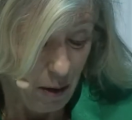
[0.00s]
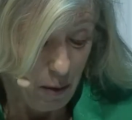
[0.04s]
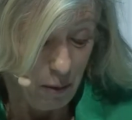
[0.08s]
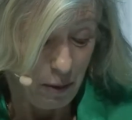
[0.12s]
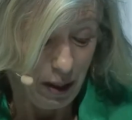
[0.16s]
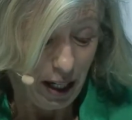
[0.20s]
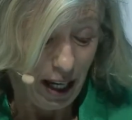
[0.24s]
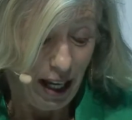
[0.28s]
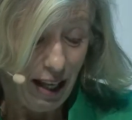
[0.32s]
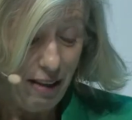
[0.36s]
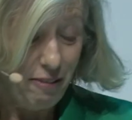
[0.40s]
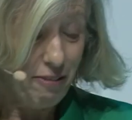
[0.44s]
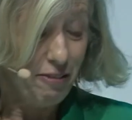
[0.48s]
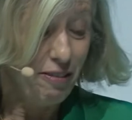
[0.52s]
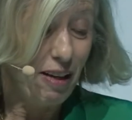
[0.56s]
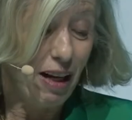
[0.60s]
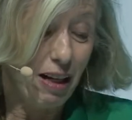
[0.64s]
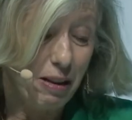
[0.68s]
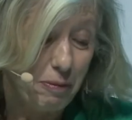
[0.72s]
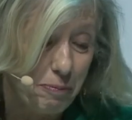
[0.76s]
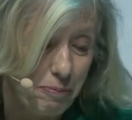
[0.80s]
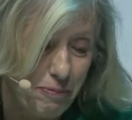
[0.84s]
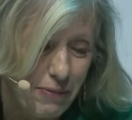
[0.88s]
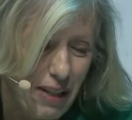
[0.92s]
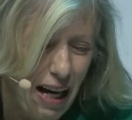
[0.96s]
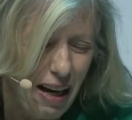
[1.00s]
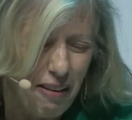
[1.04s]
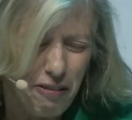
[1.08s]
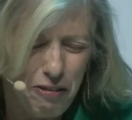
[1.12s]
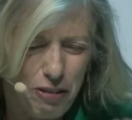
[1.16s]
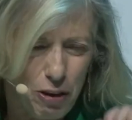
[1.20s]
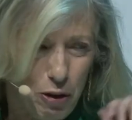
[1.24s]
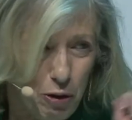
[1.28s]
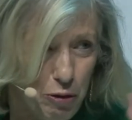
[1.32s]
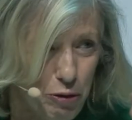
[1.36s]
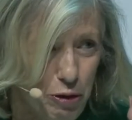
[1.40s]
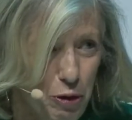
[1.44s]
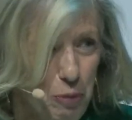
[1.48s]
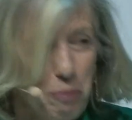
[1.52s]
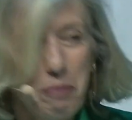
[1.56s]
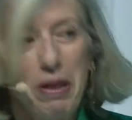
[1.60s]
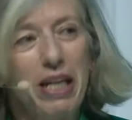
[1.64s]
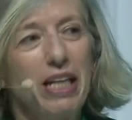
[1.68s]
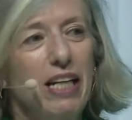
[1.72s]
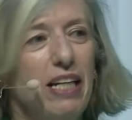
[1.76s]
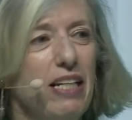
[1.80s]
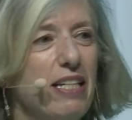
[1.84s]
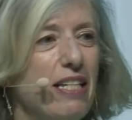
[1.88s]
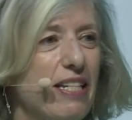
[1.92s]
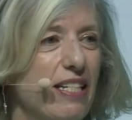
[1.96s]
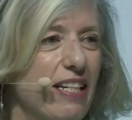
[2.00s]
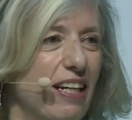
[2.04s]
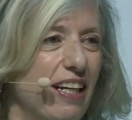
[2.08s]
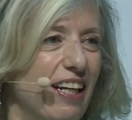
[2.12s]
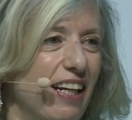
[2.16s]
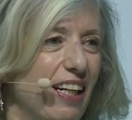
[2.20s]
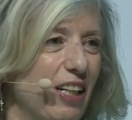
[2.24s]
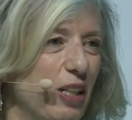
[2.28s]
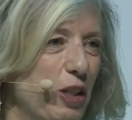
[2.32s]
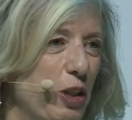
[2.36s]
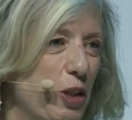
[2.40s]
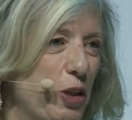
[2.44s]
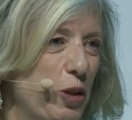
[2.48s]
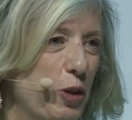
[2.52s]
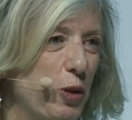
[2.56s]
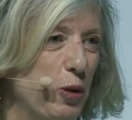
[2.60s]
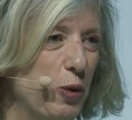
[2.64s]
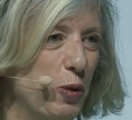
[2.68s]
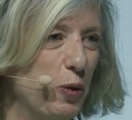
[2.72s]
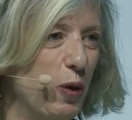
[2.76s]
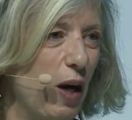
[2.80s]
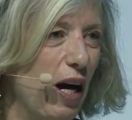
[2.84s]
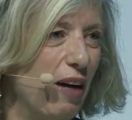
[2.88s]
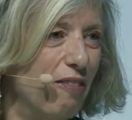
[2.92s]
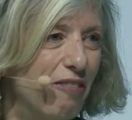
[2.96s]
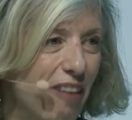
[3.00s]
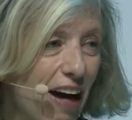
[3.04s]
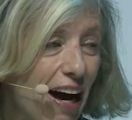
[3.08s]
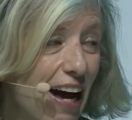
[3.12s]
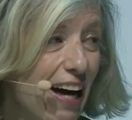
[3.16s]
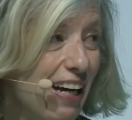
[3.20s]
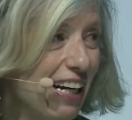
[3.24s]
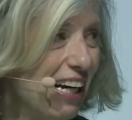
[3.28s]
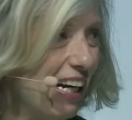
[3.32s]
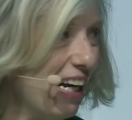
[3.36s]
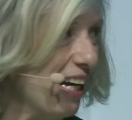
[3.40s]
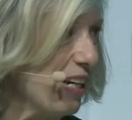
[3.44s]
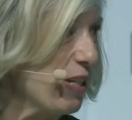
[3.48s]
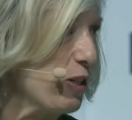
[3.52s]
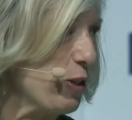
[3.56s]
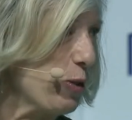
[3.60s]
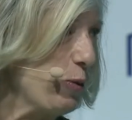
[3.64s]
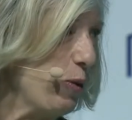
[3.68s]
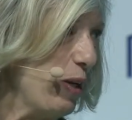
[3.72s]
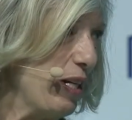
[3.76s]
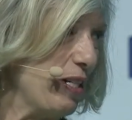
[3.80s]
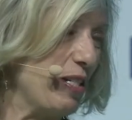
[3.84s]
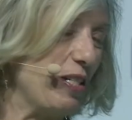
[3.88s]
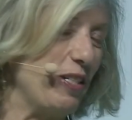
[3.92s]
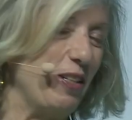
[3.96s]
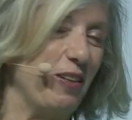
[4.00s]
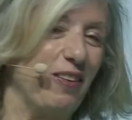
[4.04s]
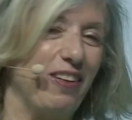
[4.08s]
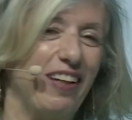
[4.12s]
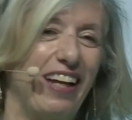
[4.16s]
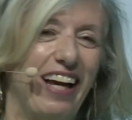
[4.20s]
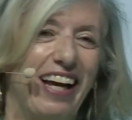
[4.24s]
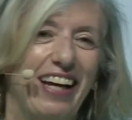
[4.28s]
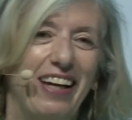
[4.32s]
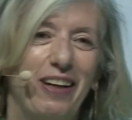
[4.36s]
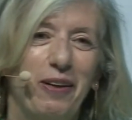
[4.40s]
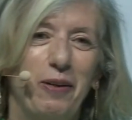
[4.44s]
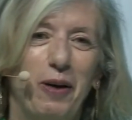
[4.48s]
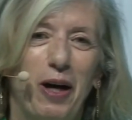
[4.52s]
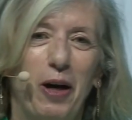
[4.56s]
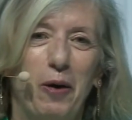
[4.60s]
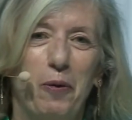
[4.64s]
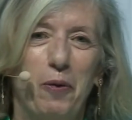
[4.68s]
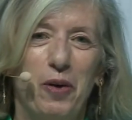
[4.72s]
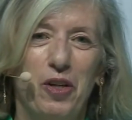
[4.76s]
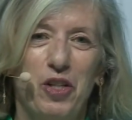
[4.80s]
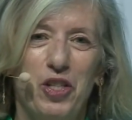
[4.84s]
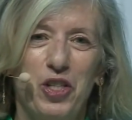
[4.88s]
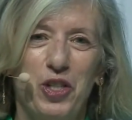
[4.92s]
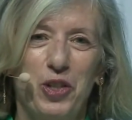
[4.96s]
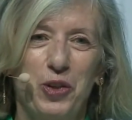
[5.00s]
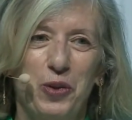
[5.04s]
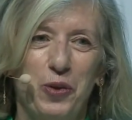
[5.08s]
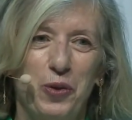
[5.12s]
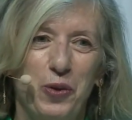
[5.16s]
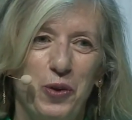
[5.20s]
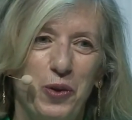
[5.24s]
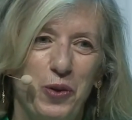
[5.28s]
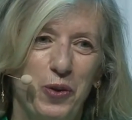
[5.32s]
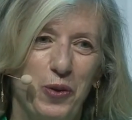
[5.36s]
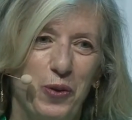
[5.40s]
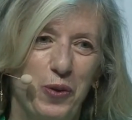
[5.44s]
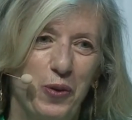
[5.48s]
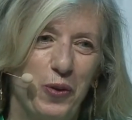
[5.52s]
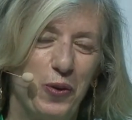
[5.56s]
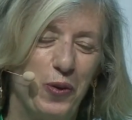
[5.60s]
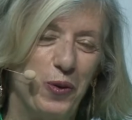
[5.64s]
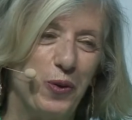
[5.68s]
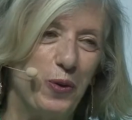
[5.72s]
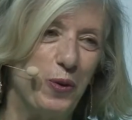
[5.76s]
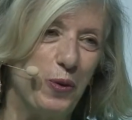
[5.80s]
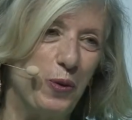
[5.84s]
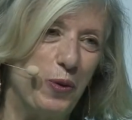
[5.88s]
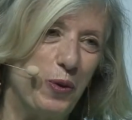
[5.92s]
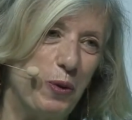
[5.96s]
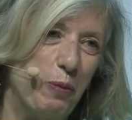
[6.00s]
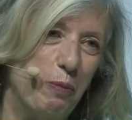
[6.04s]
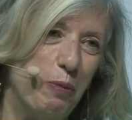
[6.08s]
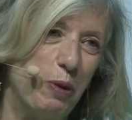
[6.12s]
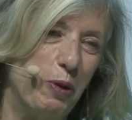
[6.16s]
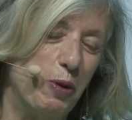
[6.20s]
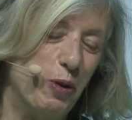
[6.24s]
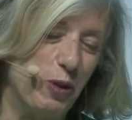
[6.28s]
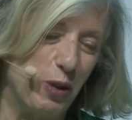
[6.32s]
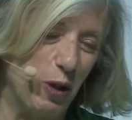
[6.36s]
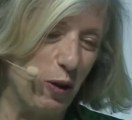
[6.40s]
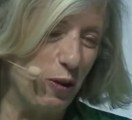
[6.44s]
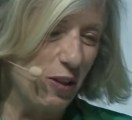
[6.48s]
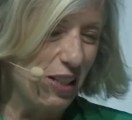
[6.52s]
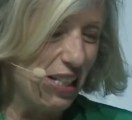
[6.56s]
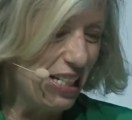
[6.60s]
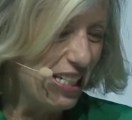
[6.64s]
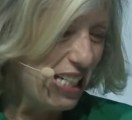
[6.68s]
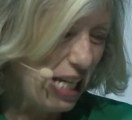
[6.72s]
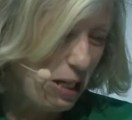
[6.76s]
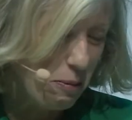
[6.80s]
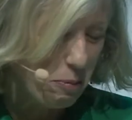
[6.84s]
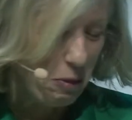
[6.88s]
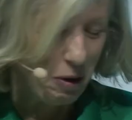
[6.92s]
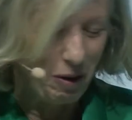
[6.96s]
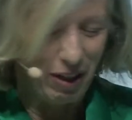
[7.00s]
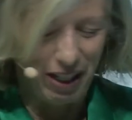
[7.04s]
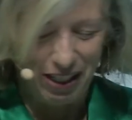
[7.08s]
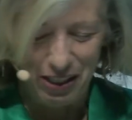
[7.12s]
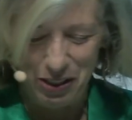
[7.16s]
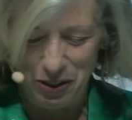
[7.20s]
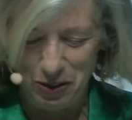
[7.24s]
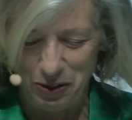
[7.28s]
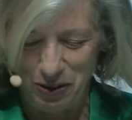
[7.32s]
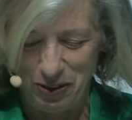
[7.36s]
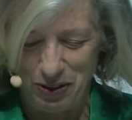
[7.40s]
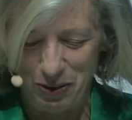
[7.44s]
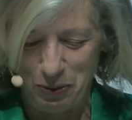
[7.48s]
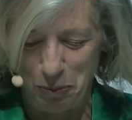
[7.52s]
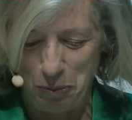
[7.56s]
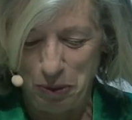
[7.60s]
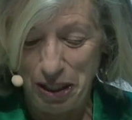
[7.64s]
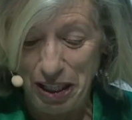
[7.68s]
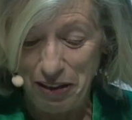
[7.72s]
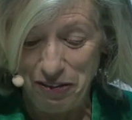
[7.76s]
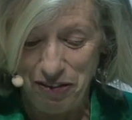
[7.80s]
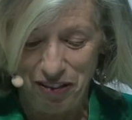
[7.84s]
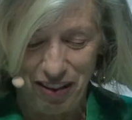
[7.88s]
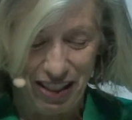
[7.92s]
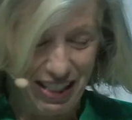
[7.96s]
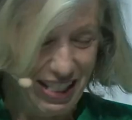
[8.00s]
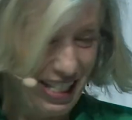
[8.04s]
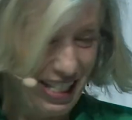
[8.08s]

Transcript: We have a few minutes to a very last question I wish to put on the table and to briefly